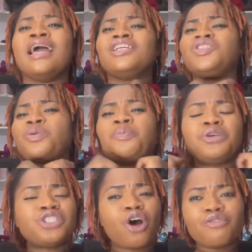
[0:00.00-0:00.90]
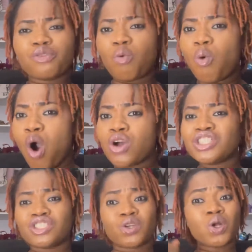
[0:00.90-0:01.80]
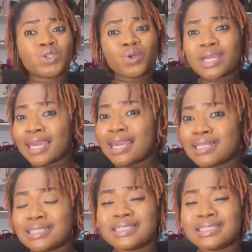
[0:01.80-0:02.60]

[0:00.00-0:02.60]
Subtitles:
She's a preacher of the world. She's got two kids.